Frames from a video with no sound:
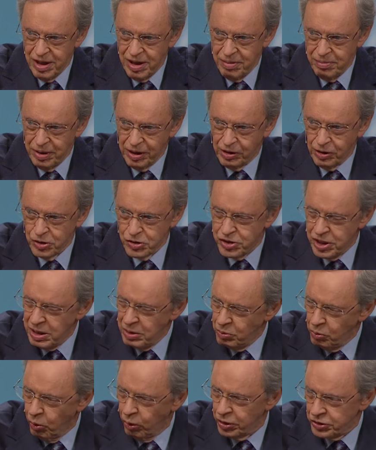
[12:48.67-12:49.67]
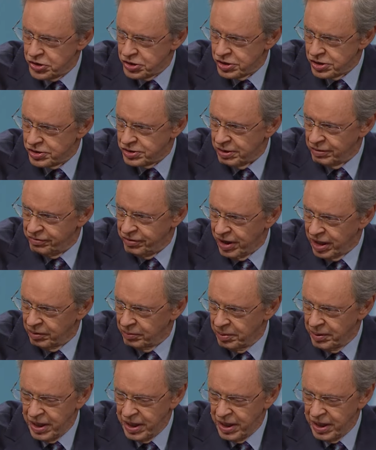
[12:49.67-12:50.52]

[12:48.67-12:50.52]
because he wants us to follow him.